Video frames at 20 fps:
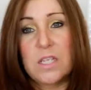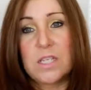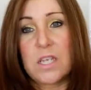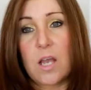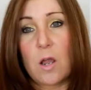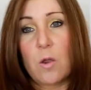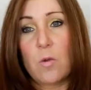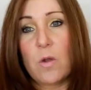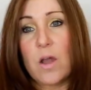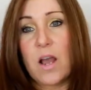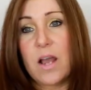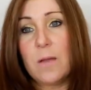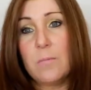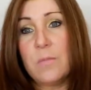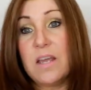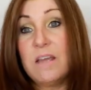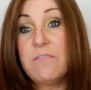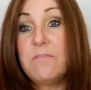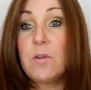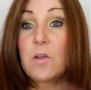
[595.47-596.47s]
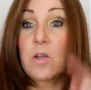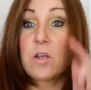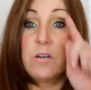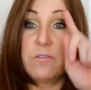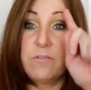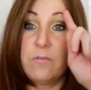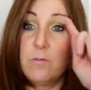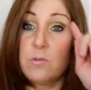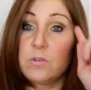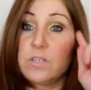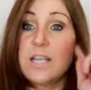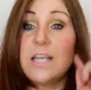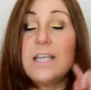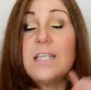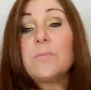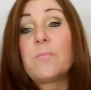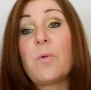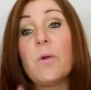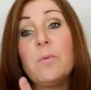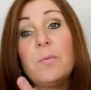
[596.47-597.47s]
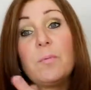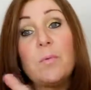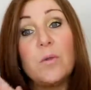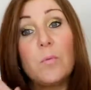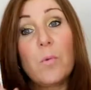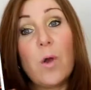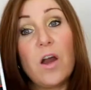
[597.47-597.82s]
So if you can afford it, it's probably